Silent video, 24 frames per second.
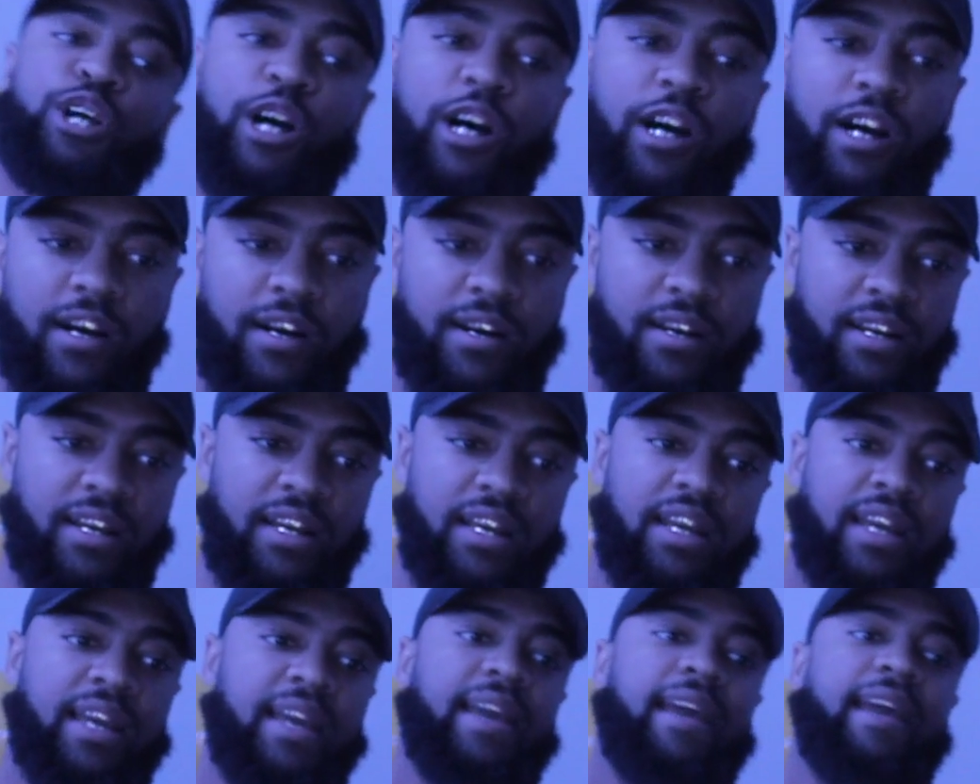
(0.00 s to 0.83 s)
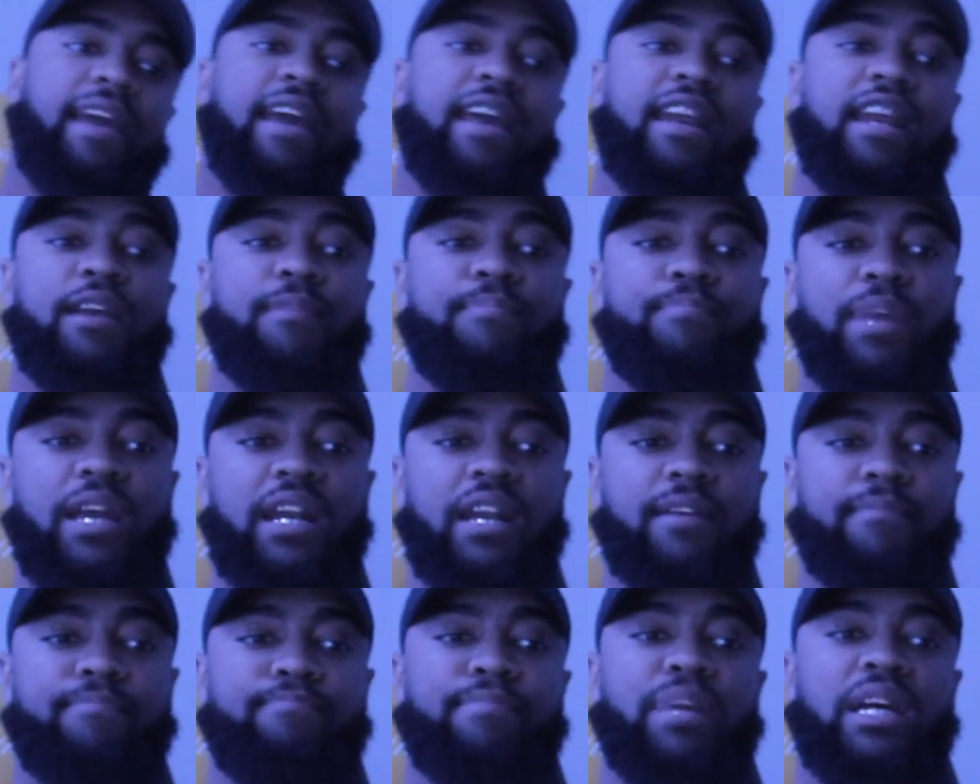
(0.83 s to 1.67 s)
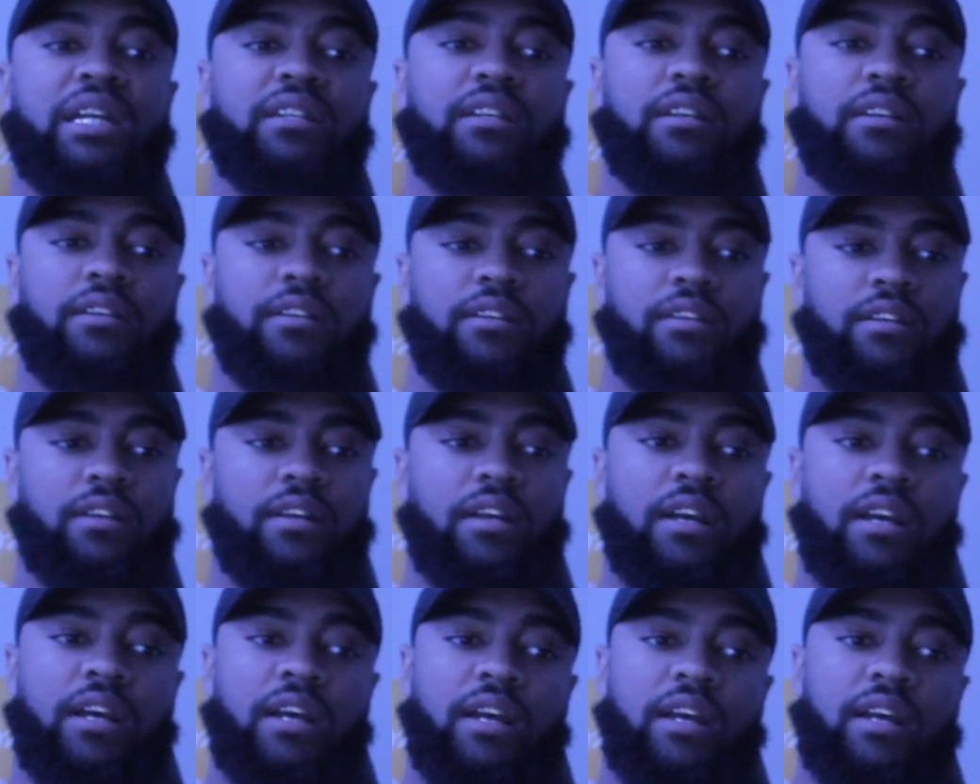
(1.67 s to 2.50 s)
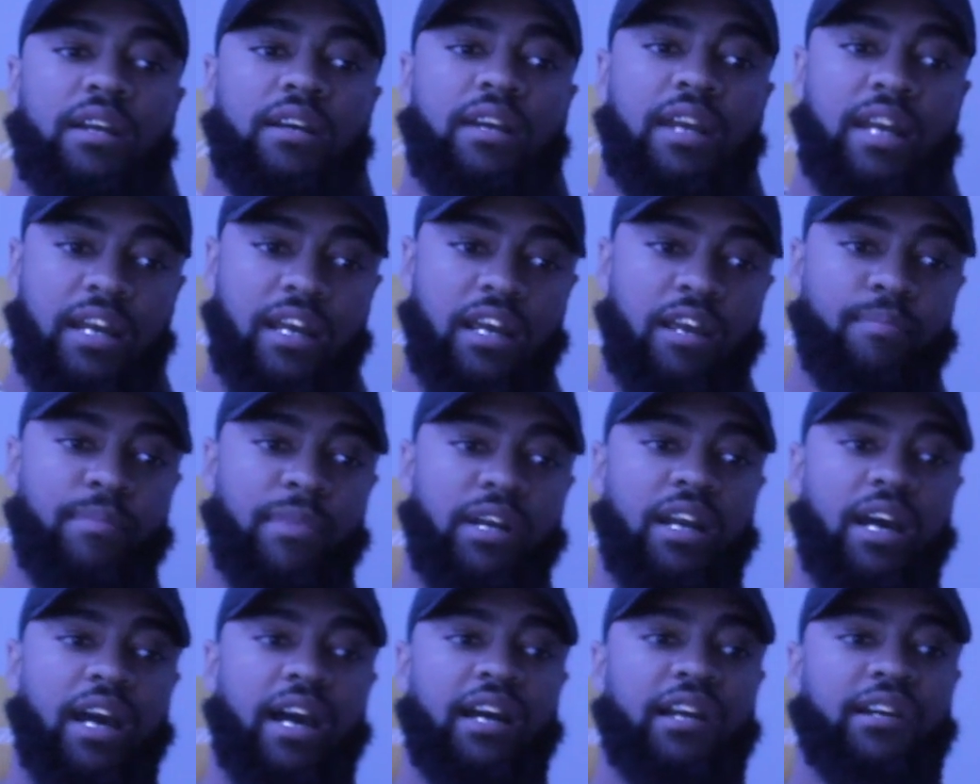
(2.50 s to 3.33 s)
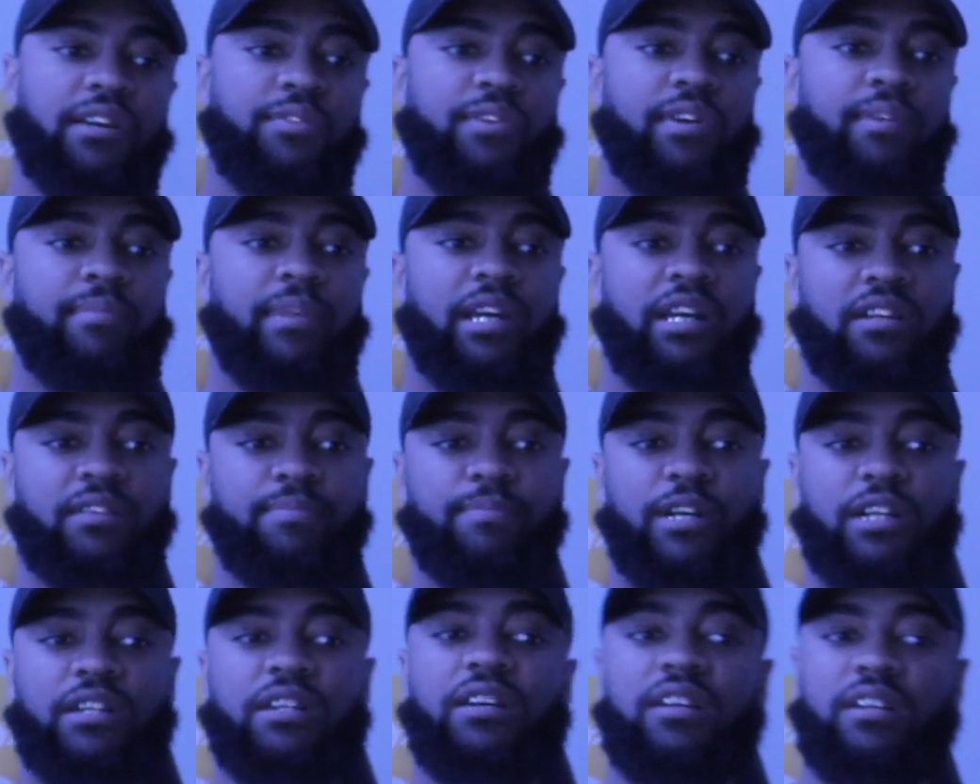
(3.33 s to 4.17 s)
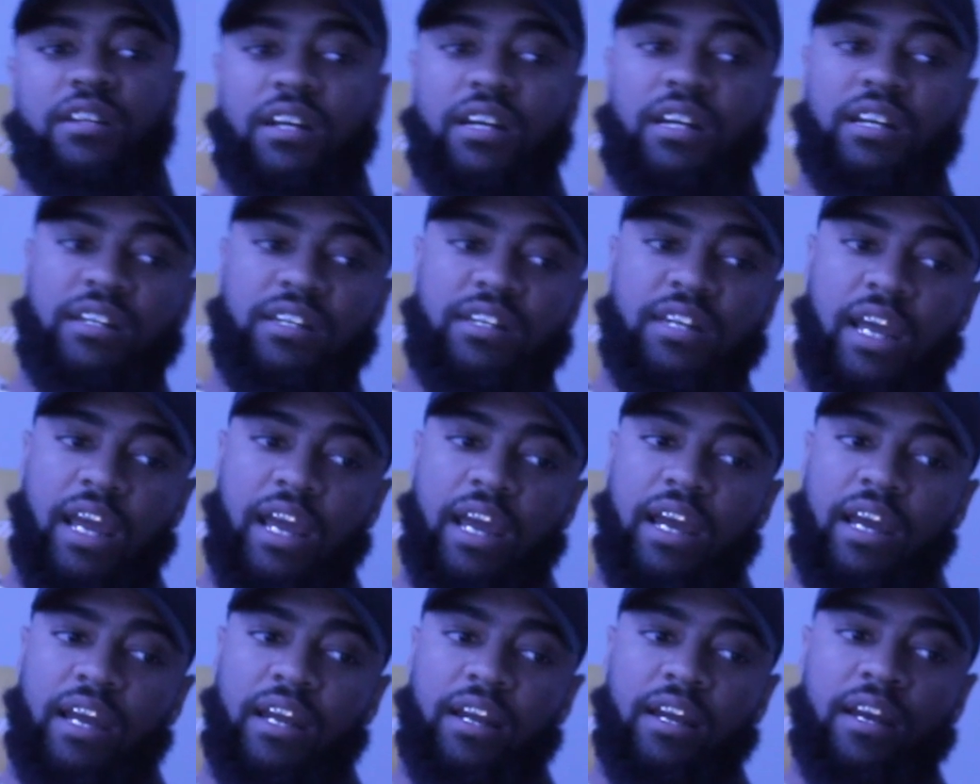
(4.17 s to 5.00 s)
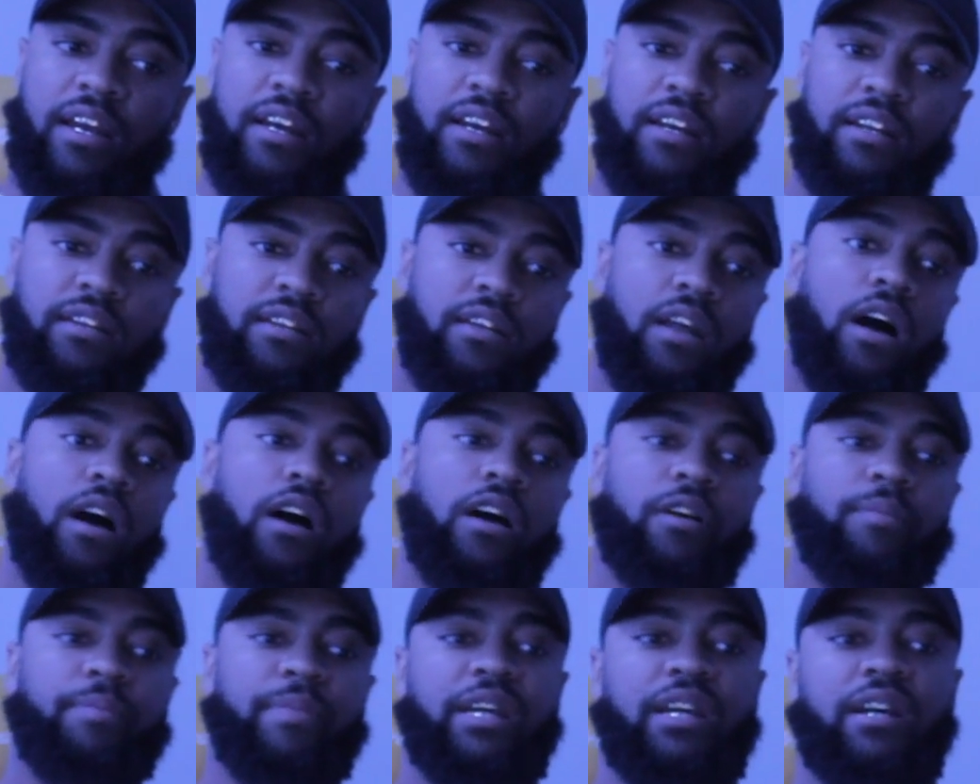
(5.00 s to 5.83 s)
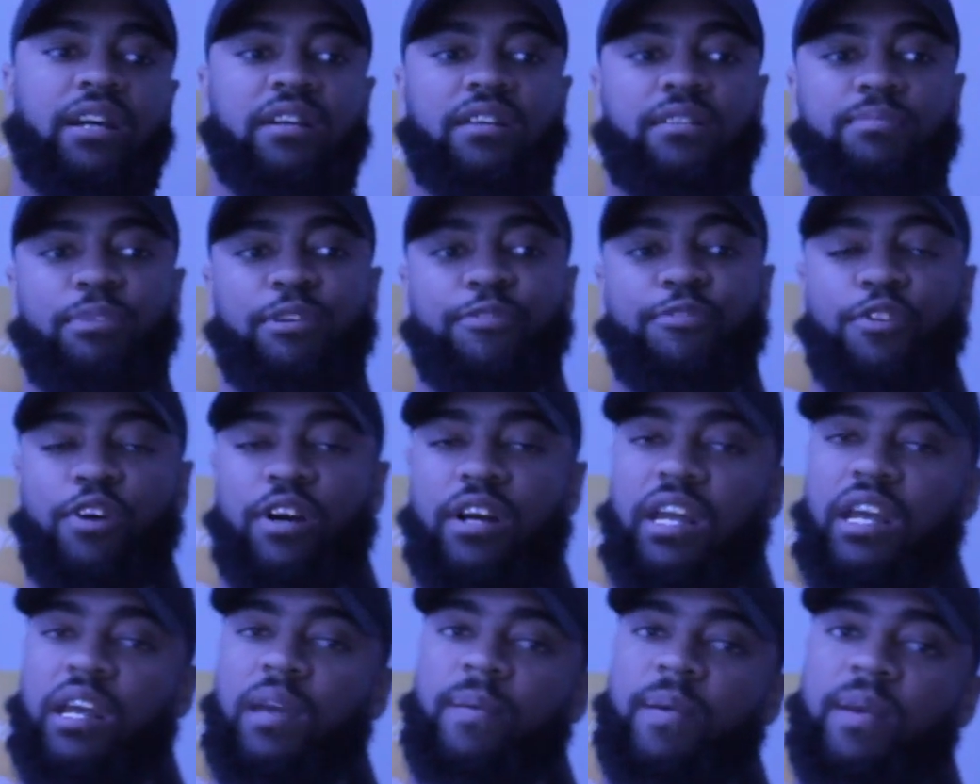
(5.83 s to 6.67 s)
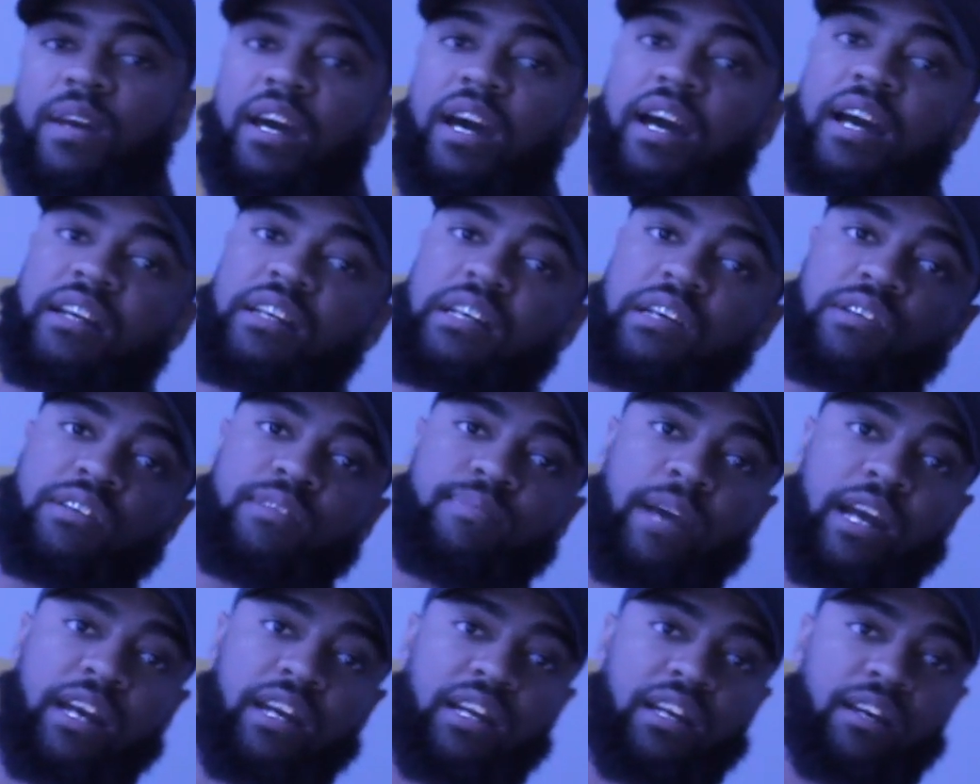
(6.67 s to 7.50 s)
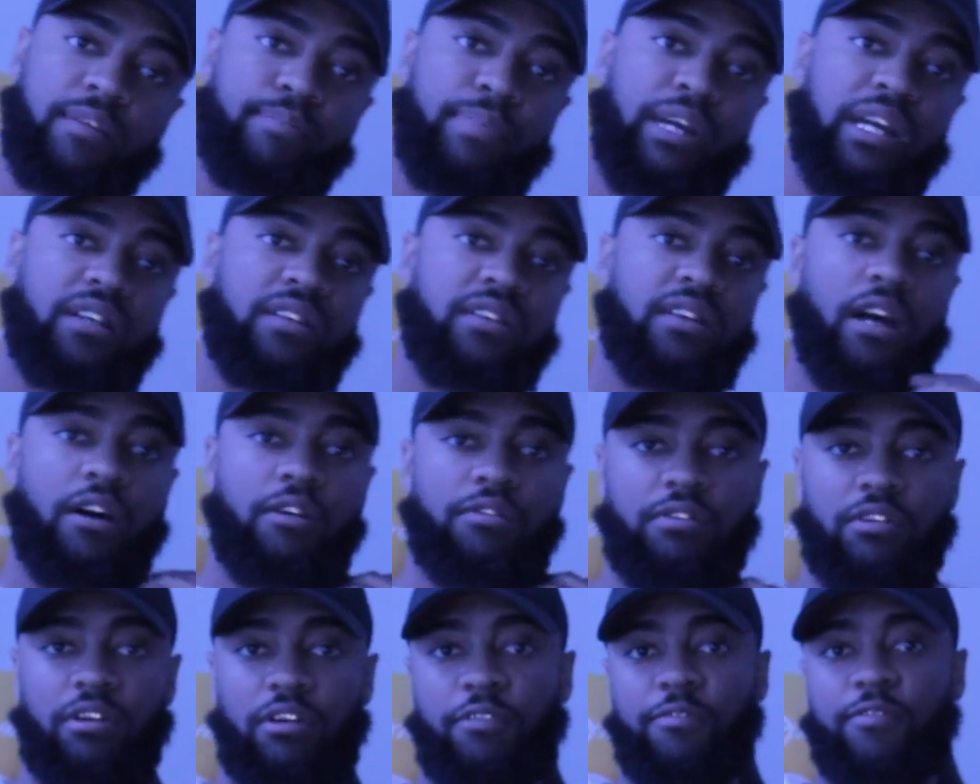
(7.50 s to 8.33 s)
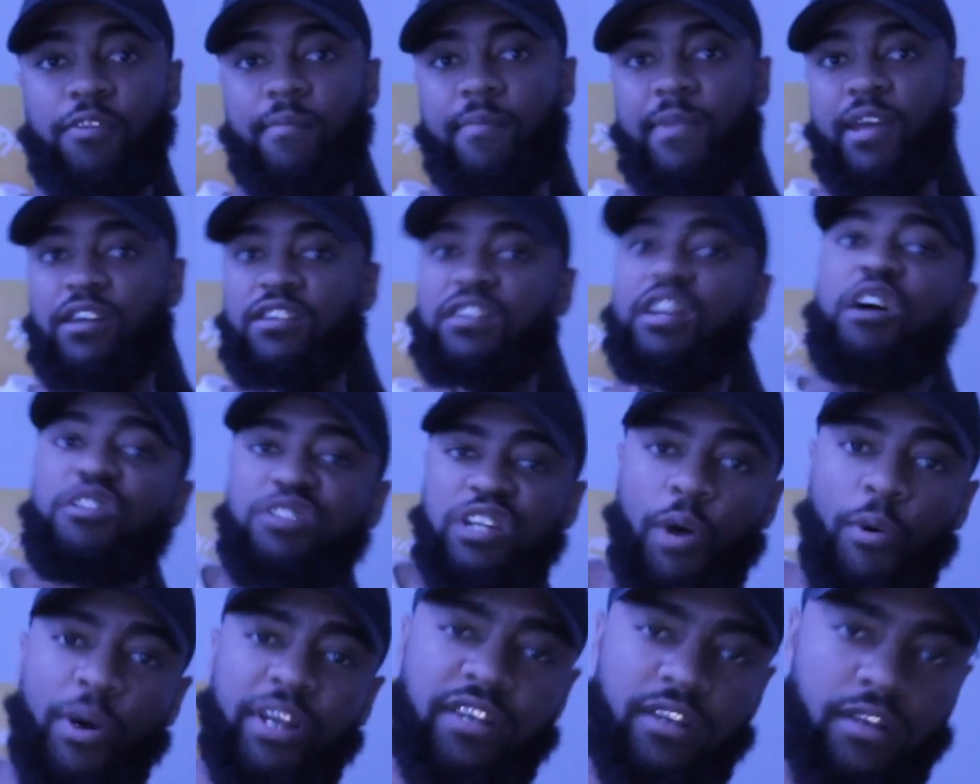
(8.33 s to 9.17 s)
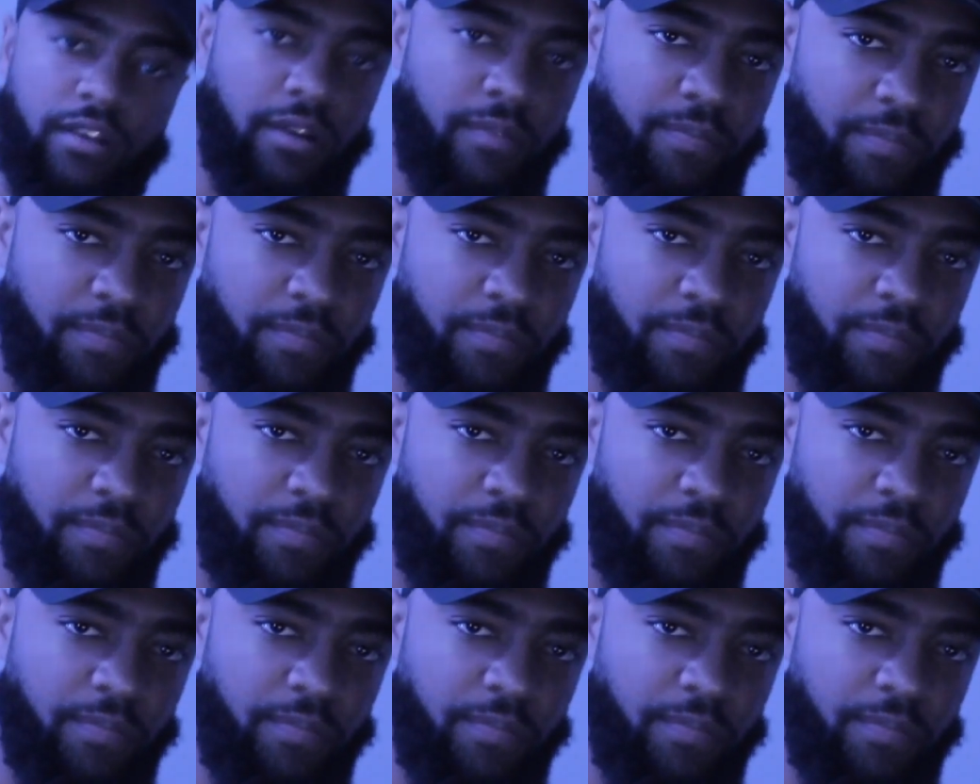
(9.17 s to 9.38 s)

Doll, Itty Bitty Bitches, Nicki Minaj remix. But she should have said Dunk, because before Nicki Minaj, it was my nigga Big Soulja, you feel me? Soulja with,